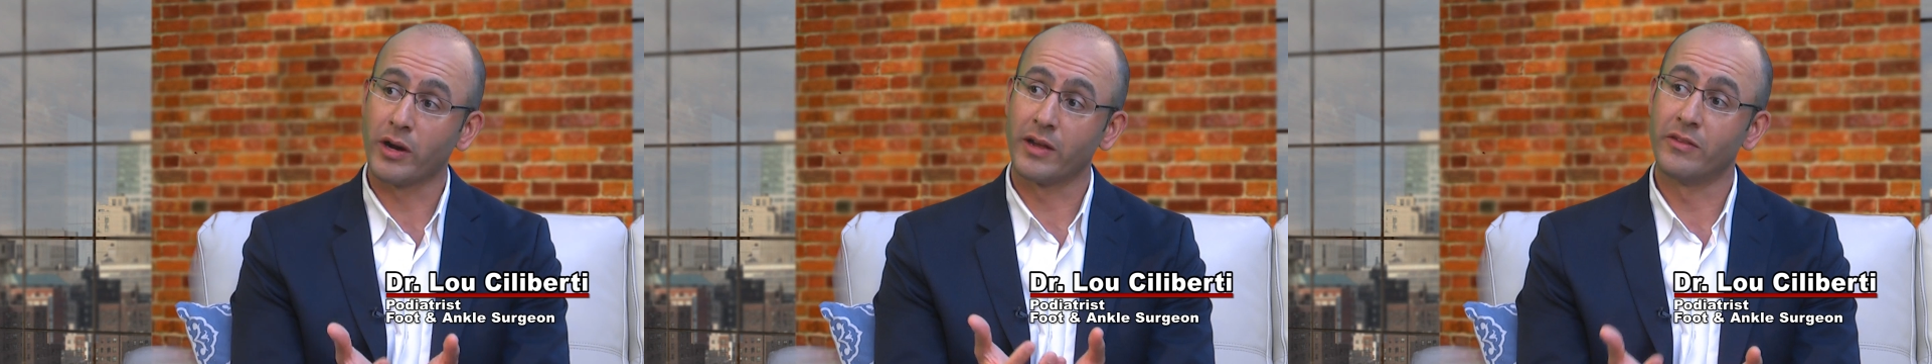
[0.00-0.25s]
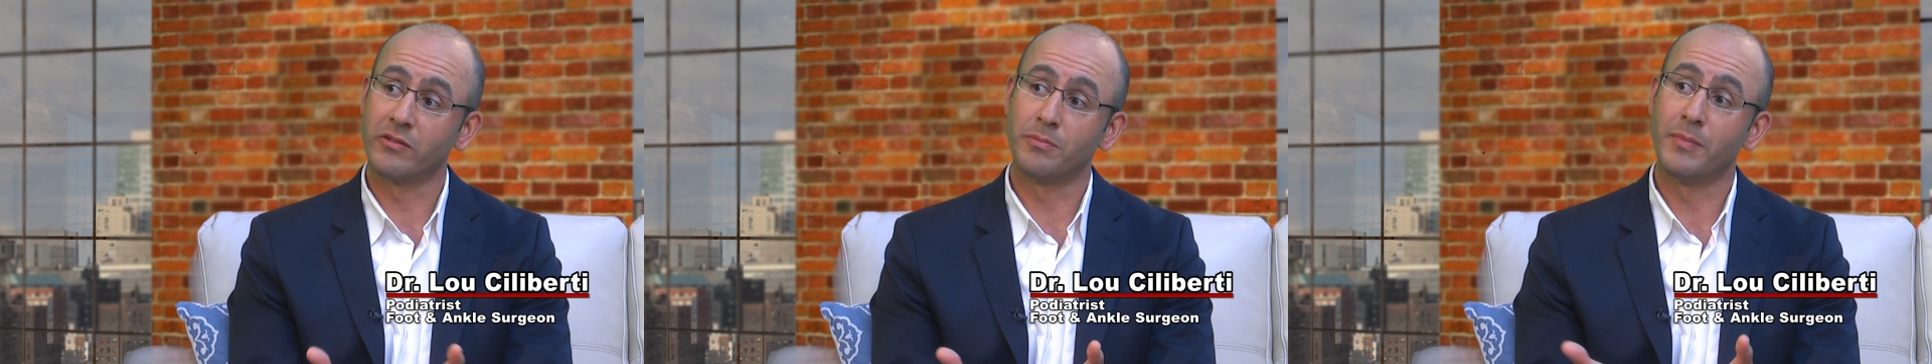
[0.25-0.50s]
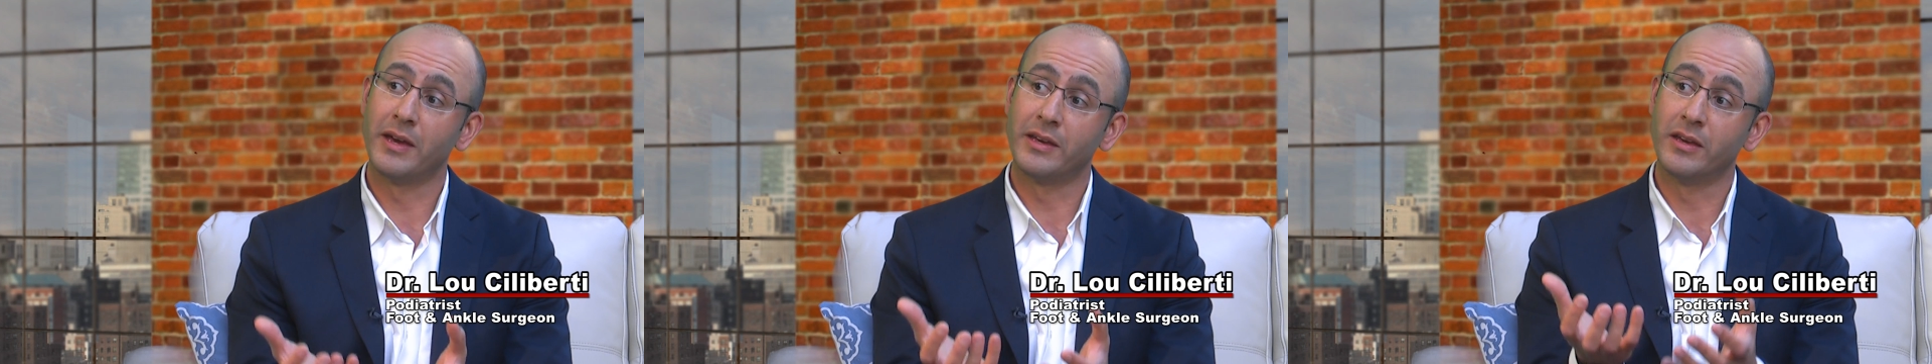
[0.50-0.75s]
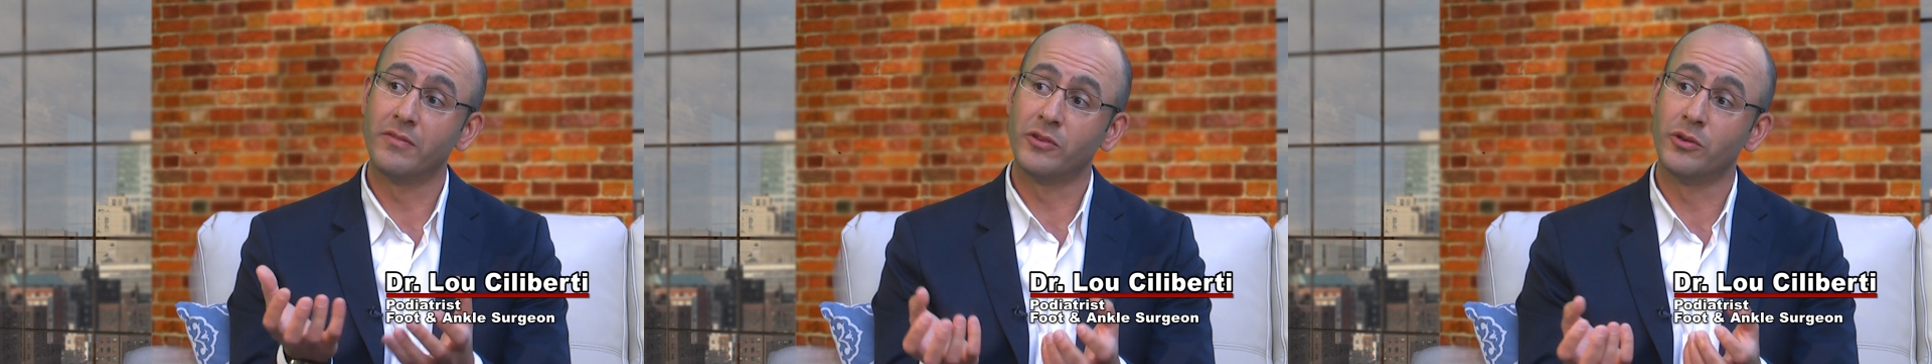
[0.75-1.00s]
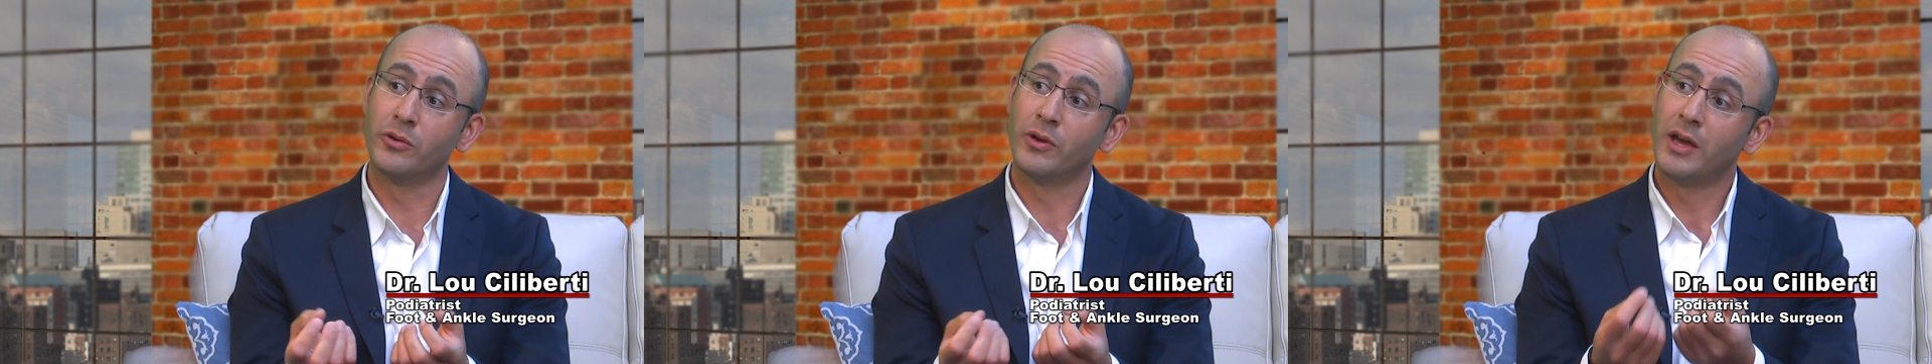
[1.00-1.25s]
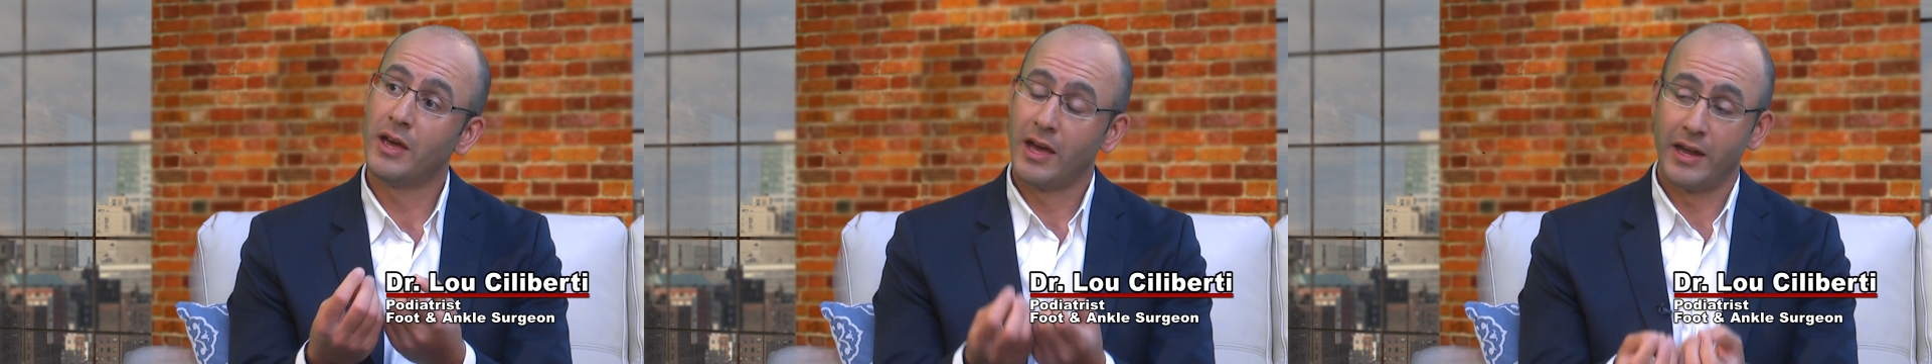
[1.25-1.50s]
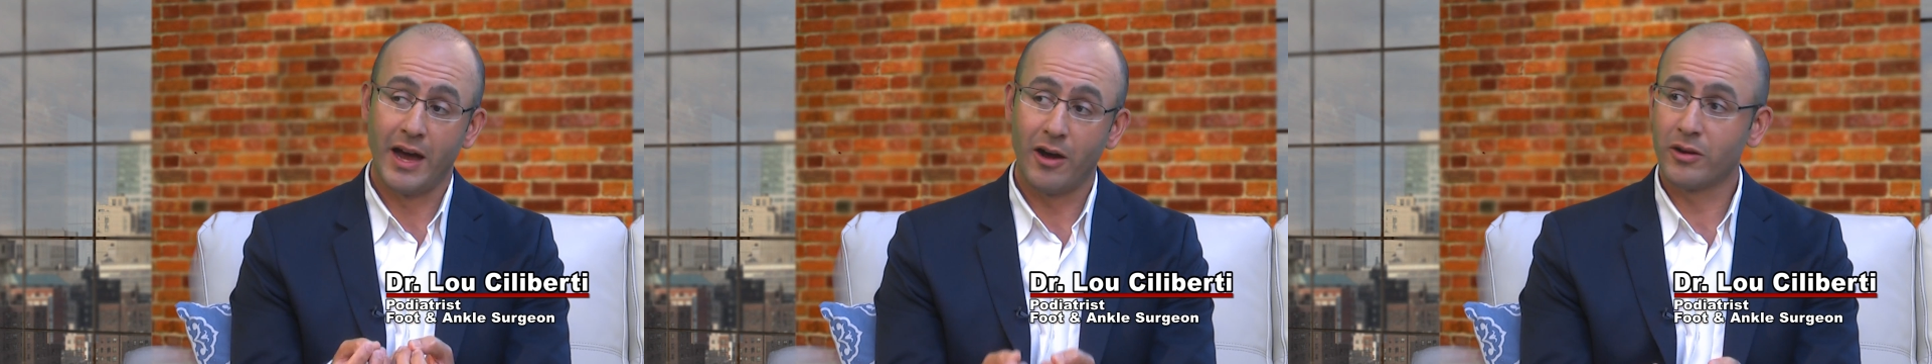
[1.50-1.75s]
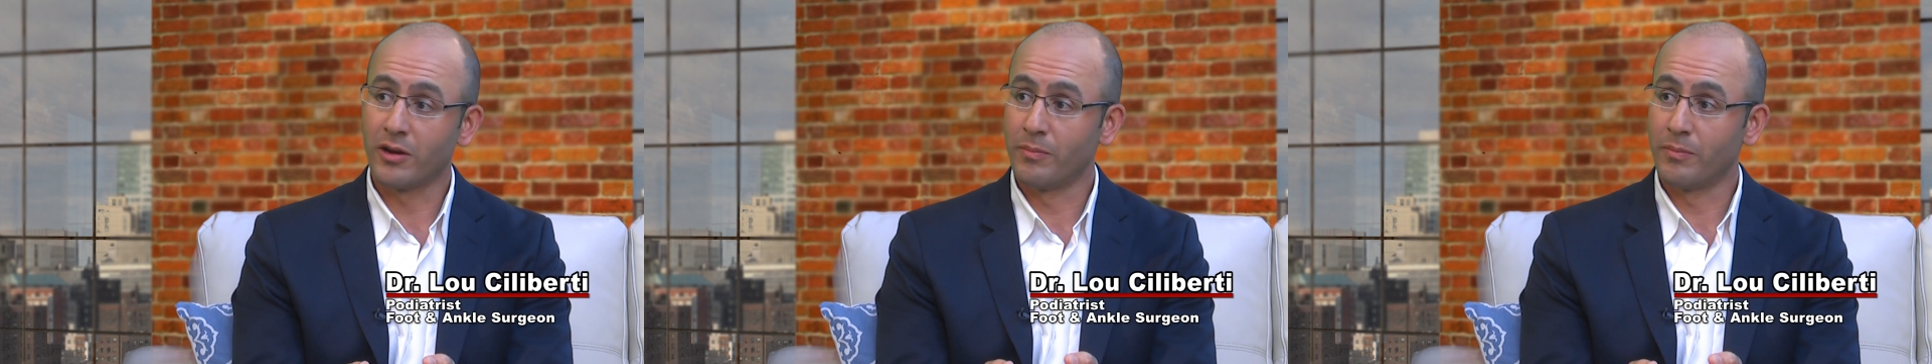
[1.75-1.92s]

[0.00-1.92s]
and this may give you an outcome